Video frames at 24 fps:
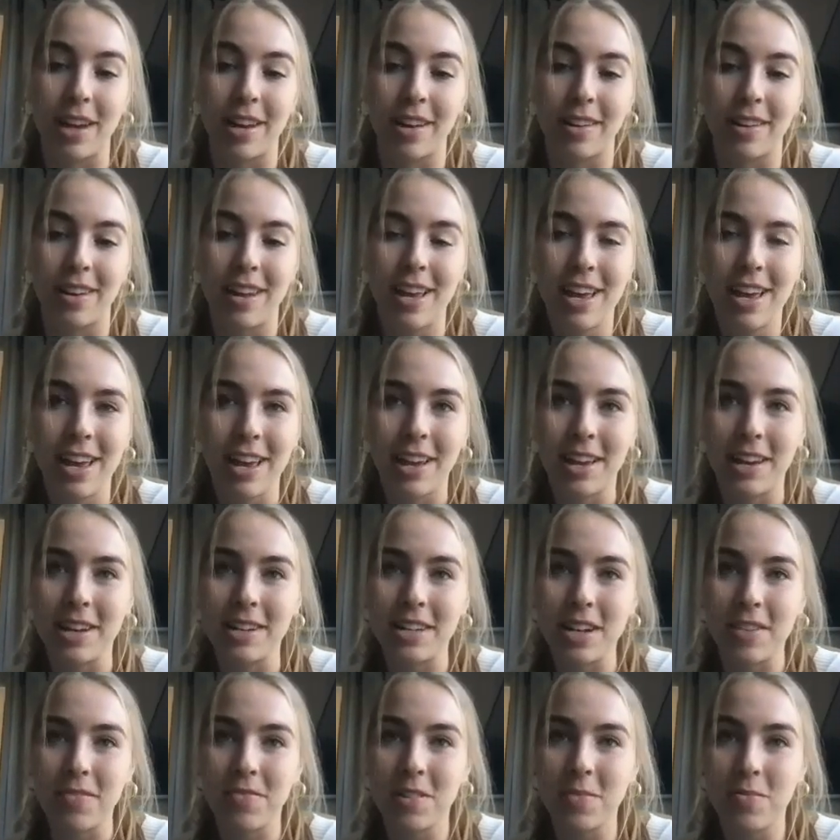And it can
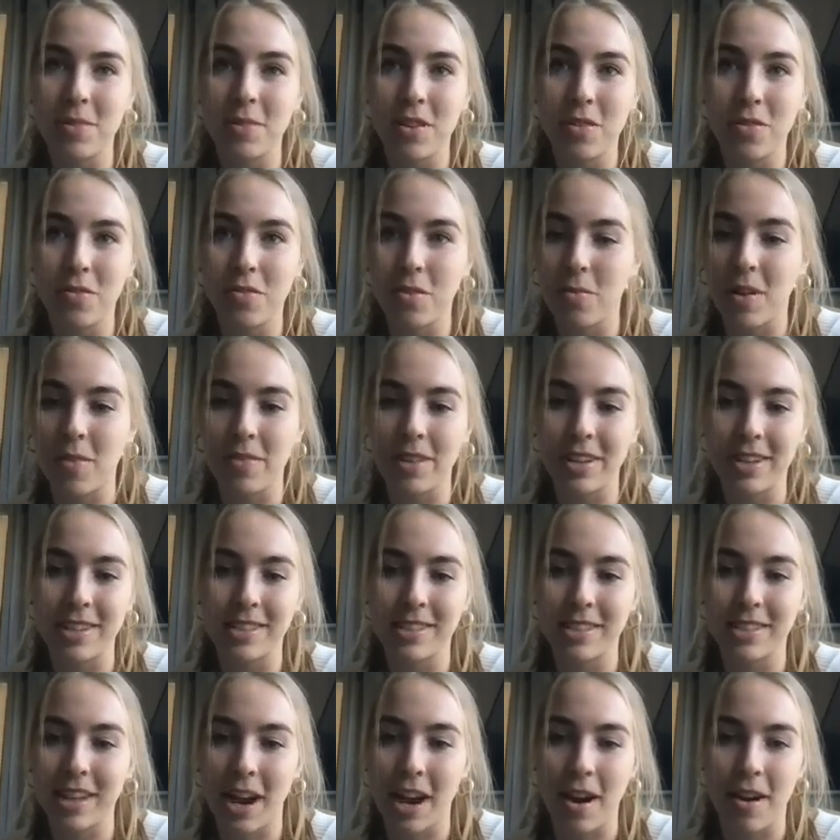definitely be overwhelming and
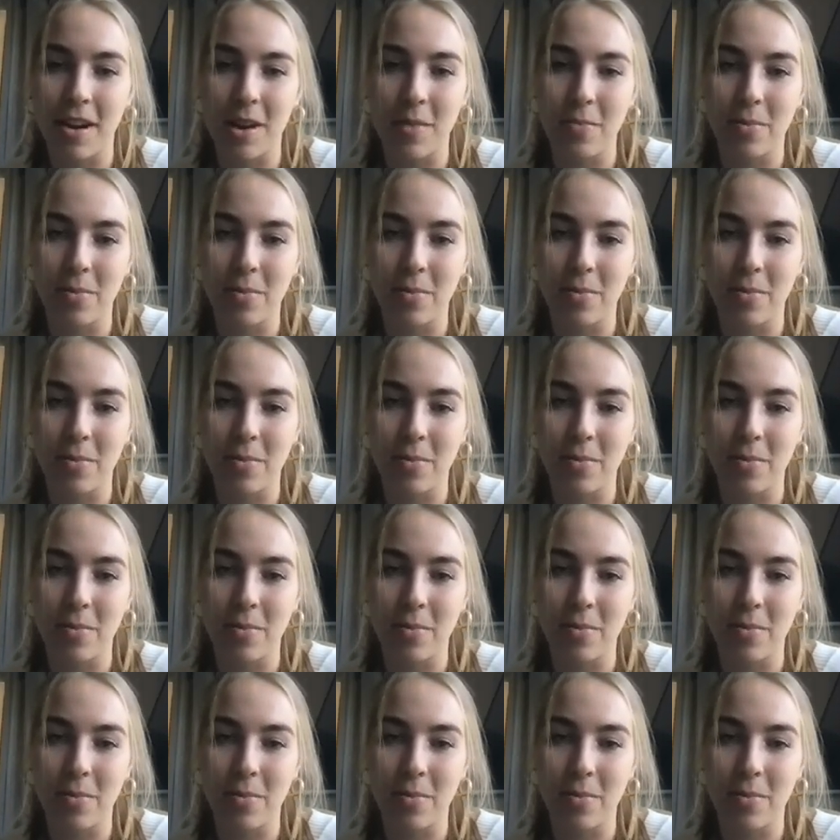scary.